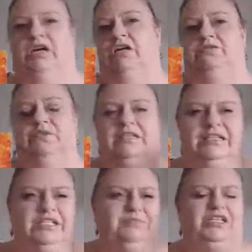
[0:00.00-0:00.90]
we need
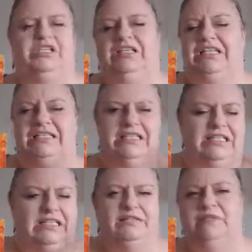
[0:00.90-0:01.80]
to be doing this and
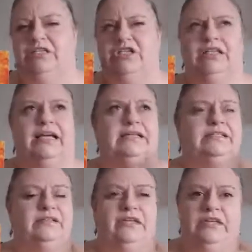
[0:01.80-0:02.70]
need to be doing that,
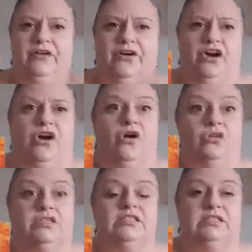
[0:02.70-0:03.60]
and
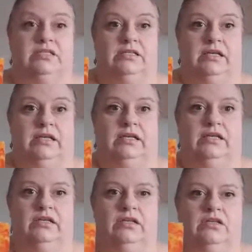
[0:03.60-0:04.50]
constantly,
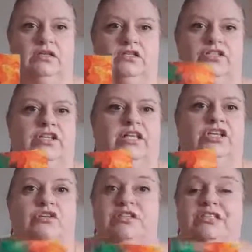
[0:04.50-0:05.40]
so that
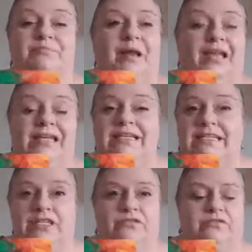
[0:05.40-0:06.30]
you're
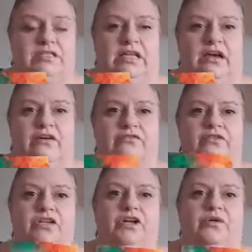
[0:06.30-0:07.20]
depleting yourself?
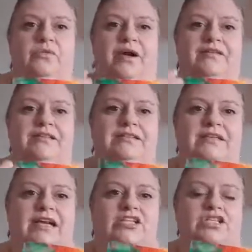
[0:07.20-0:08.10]
Whereas
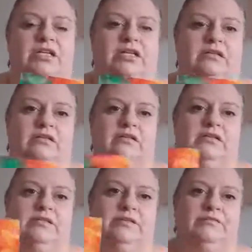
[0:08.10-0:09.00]
actually,
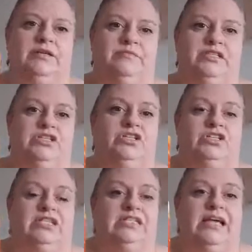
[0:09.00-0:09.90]
sometimes it's good
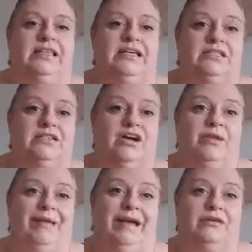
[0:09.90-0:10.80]
to take that time
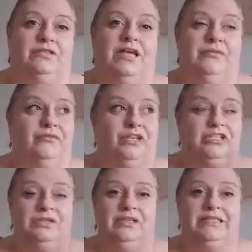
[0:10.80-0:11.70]
out, and we
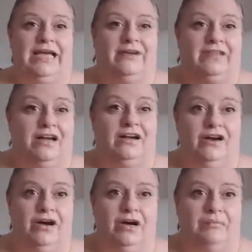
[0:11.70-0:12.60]
do need to have that
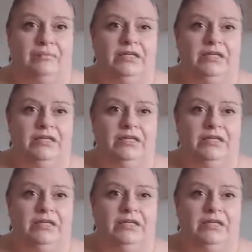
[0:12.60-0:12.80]
calm.